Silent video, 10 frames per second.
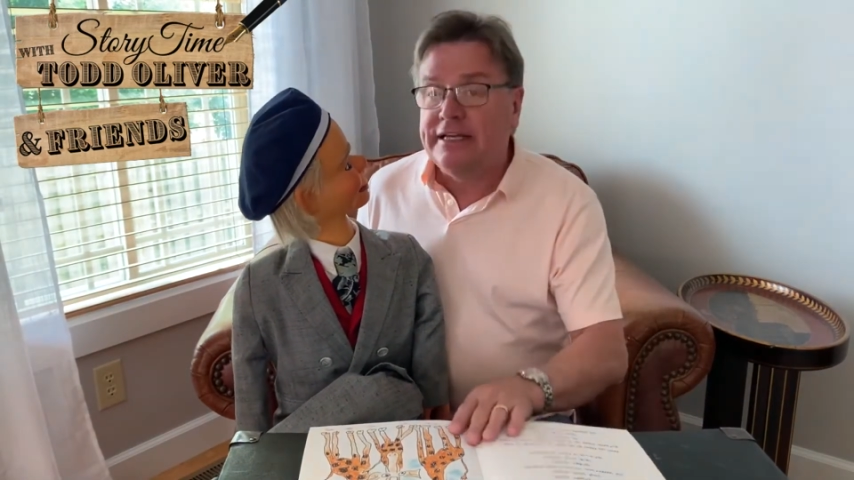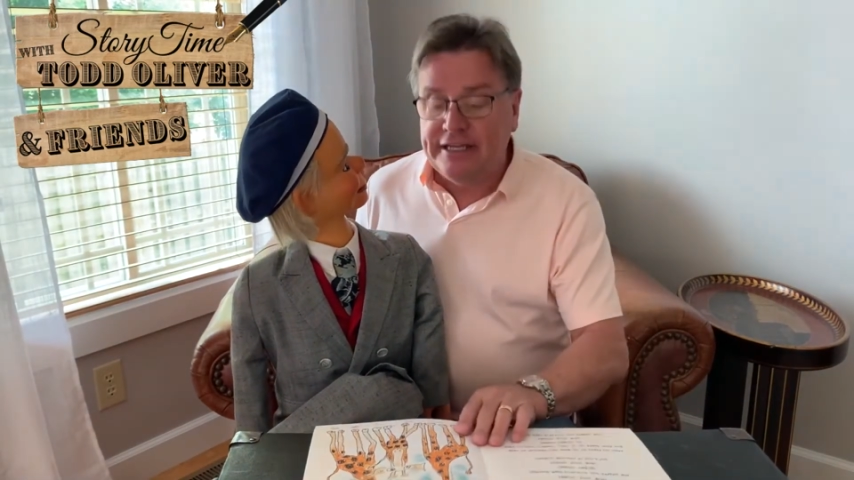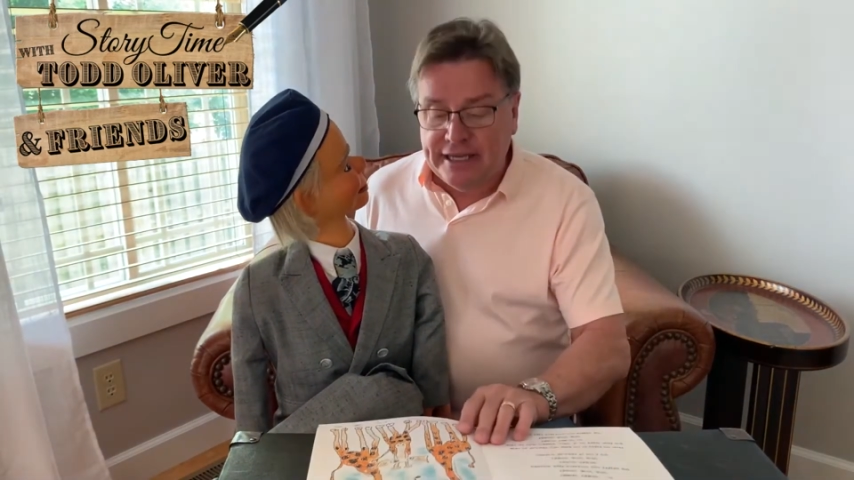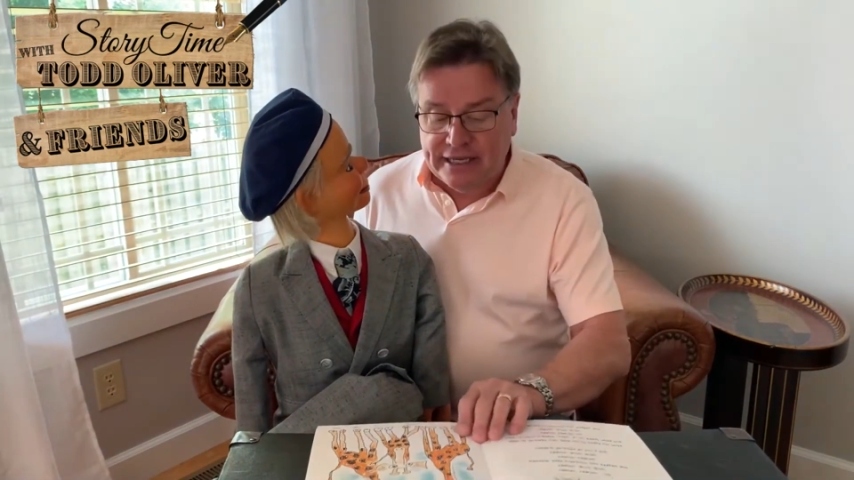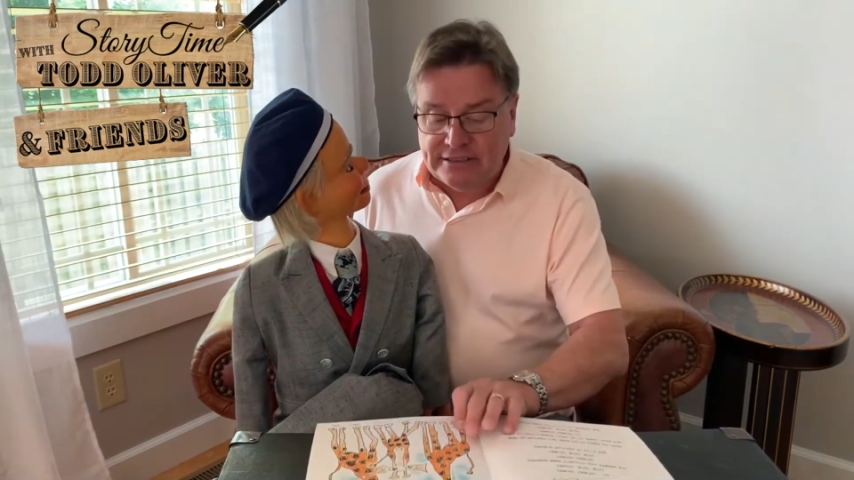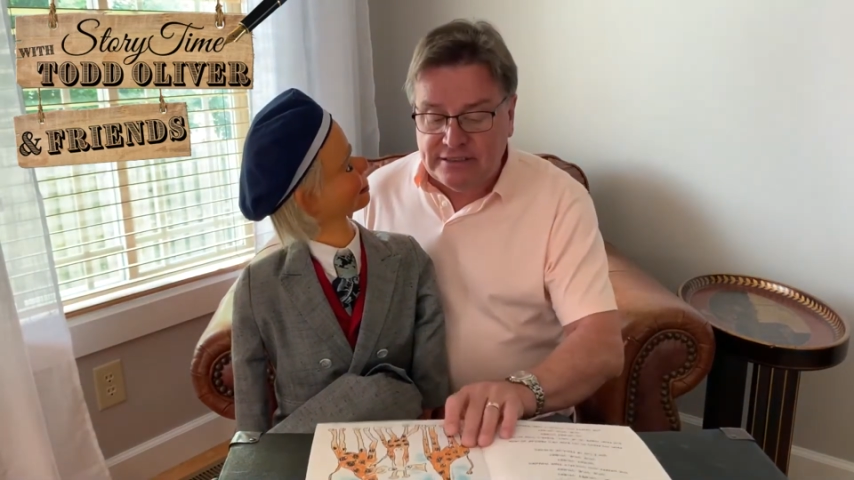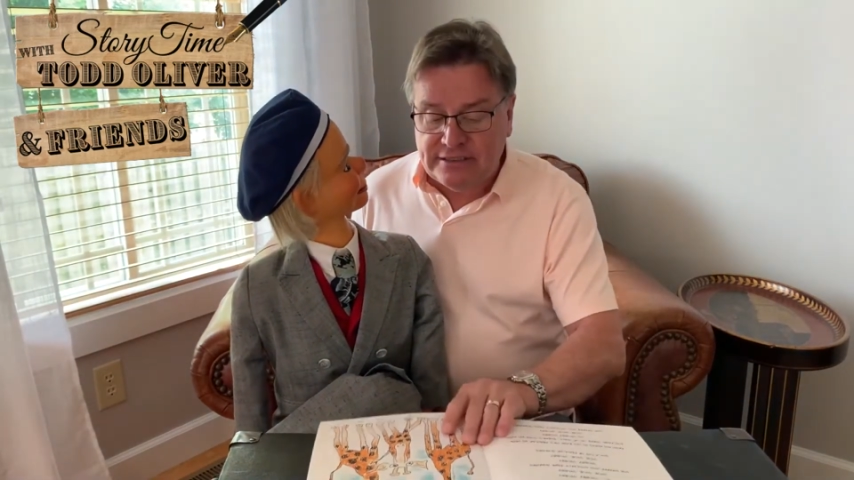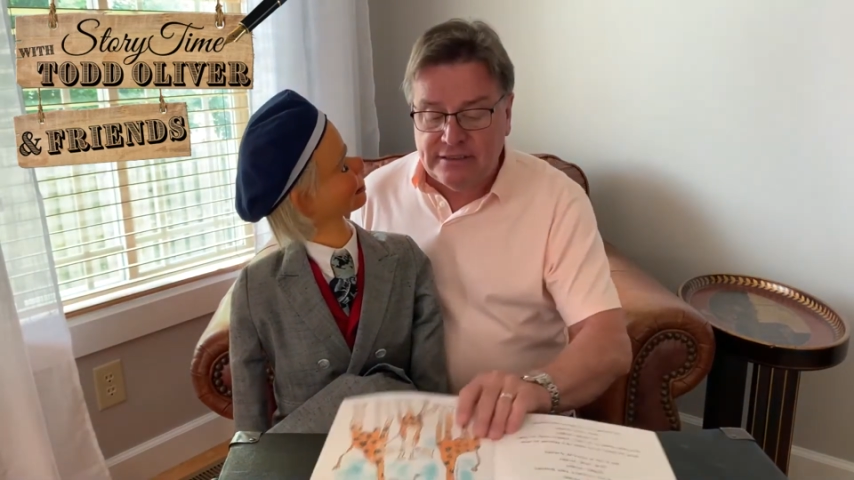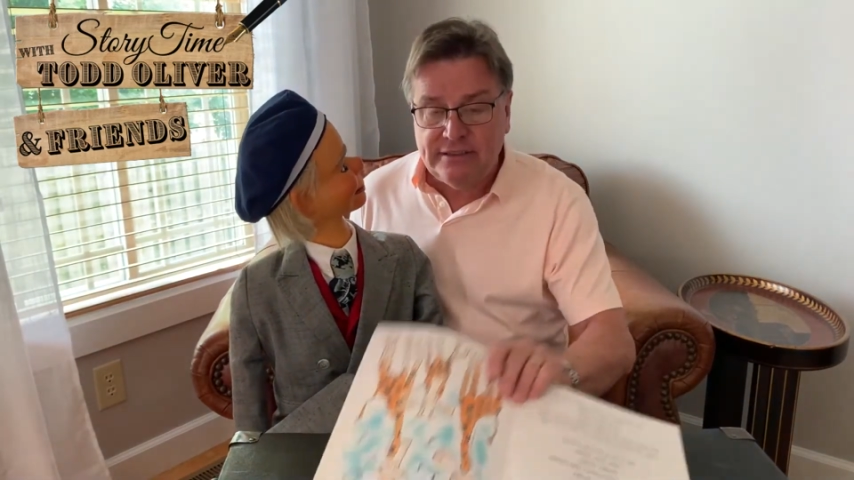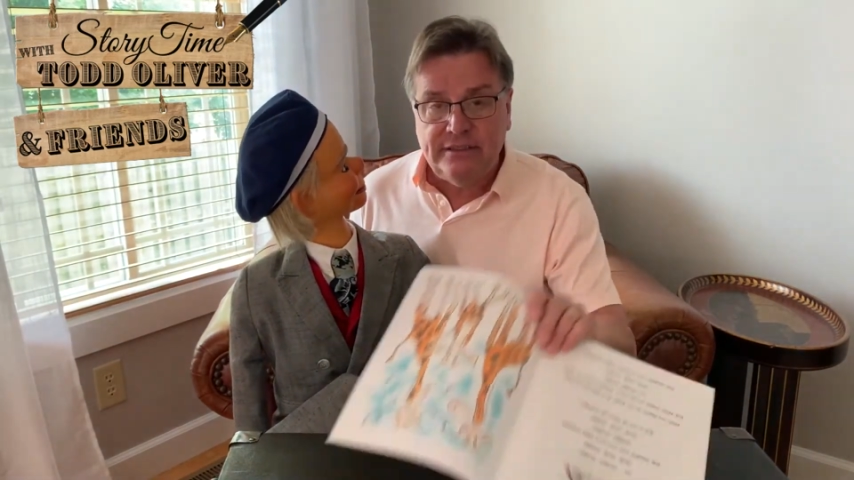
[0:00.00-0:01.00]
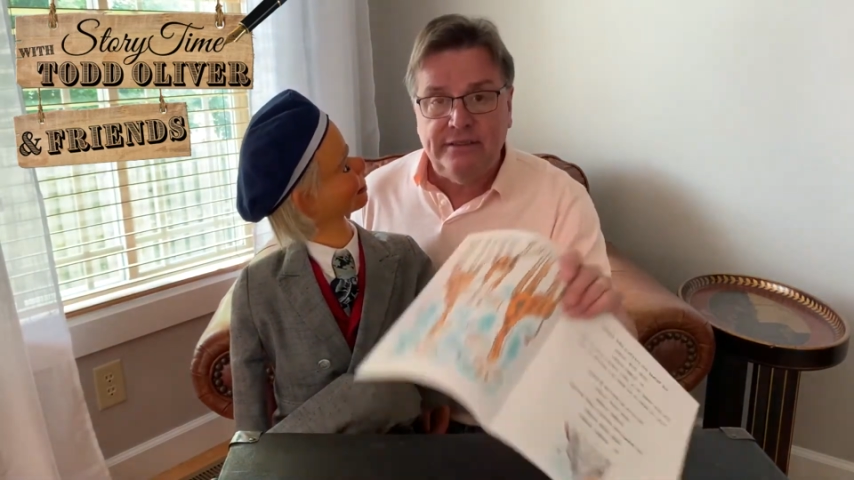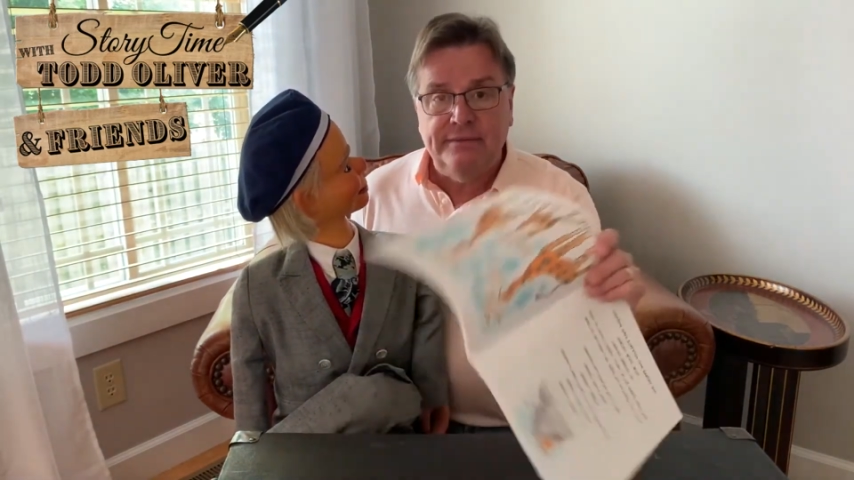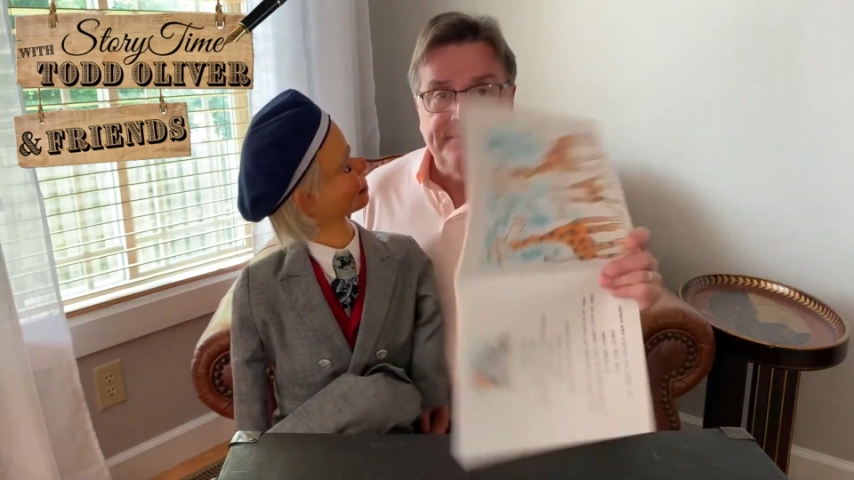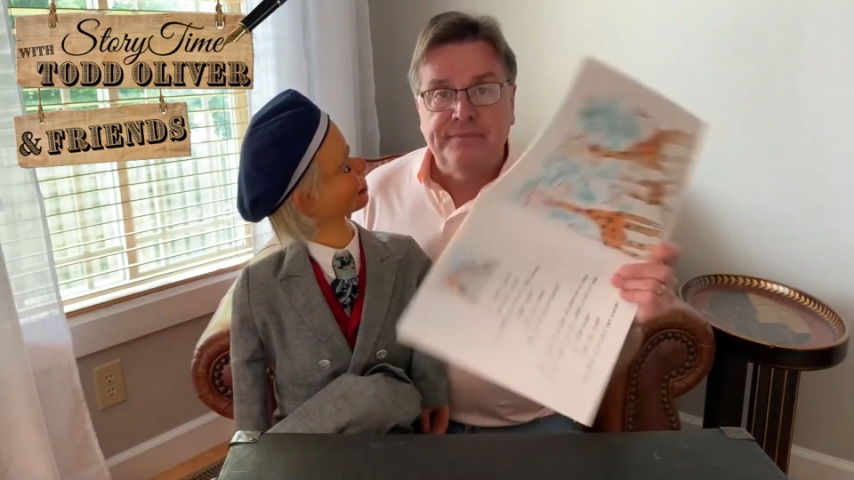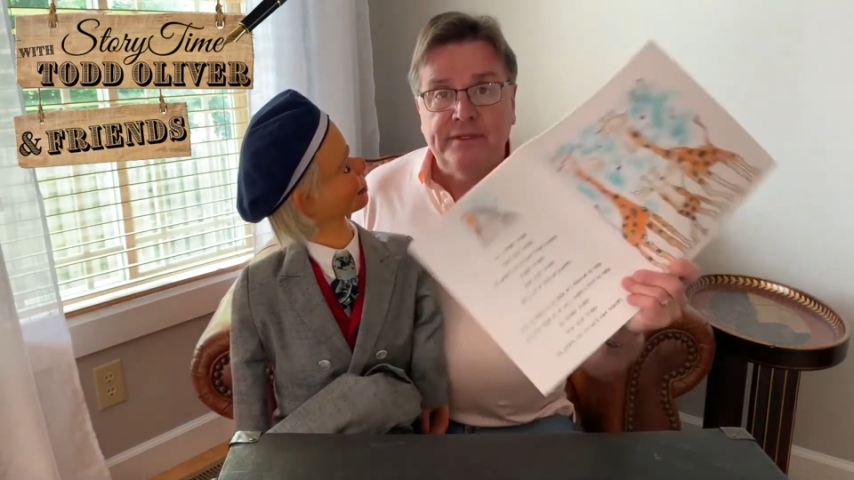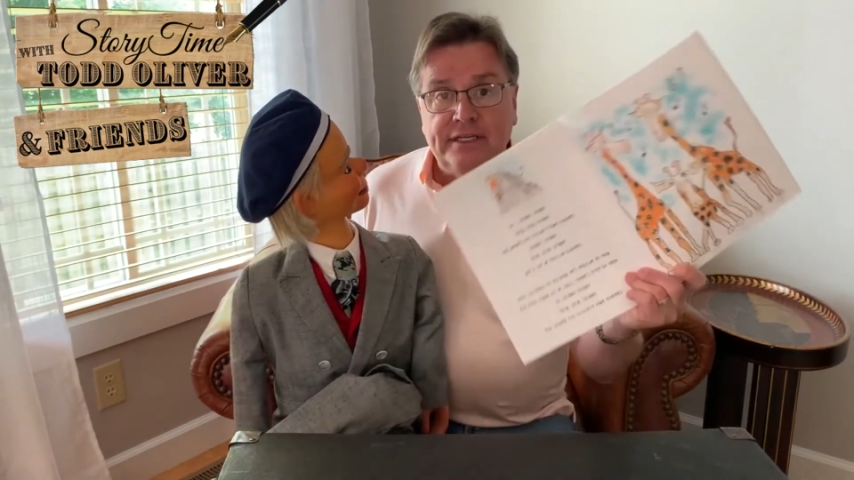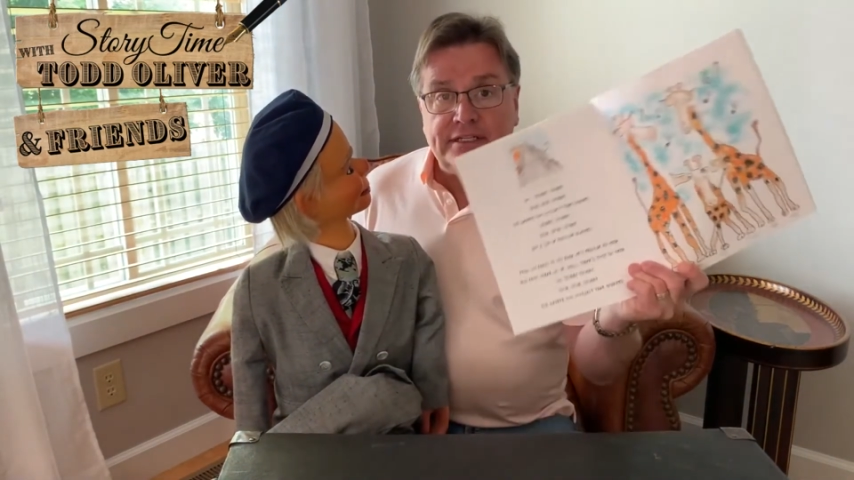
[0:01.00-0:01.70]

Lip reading: Yes. You